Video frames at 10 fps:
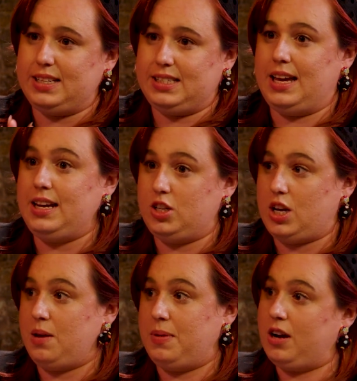skinny
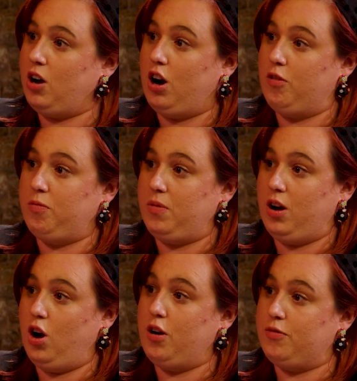shaming in a lot
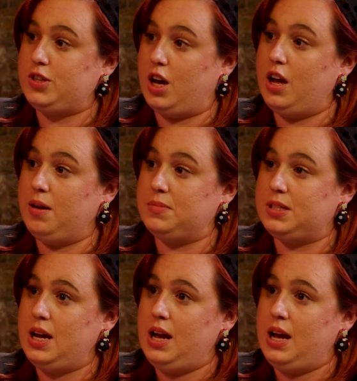of terms.